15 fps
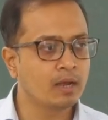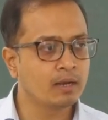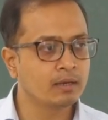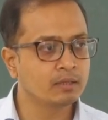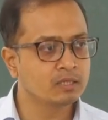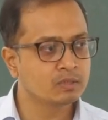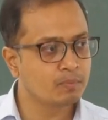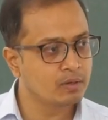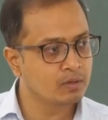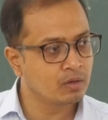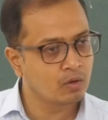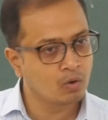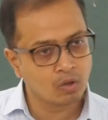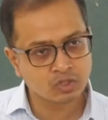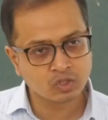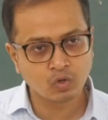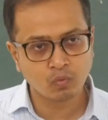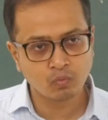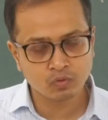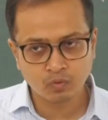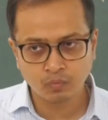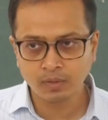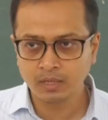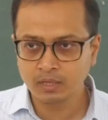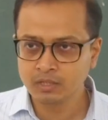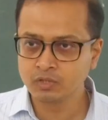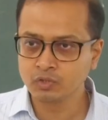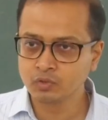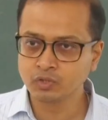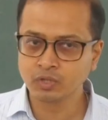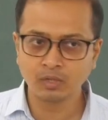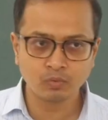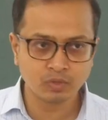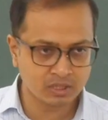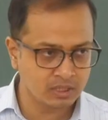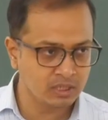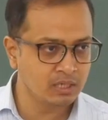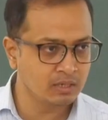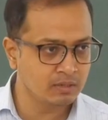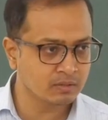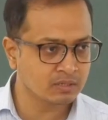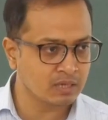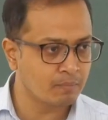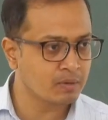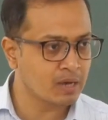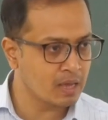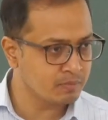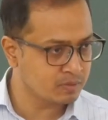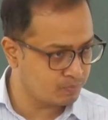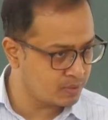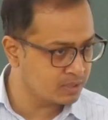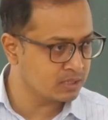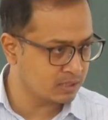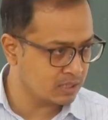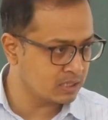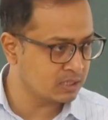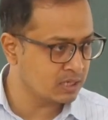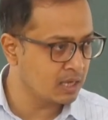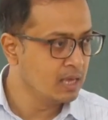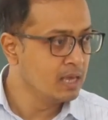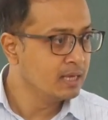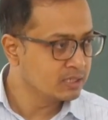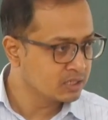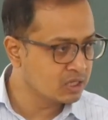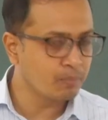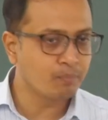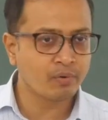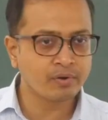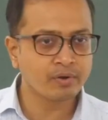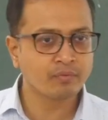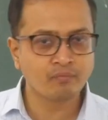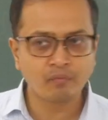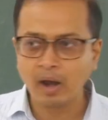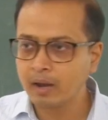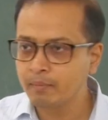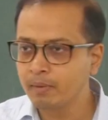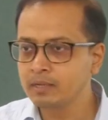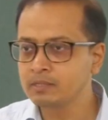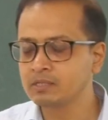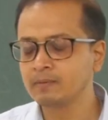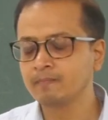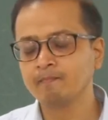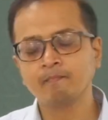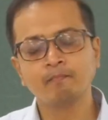and this particular lost chromosome is usually we see sometimes present as a separated fragments,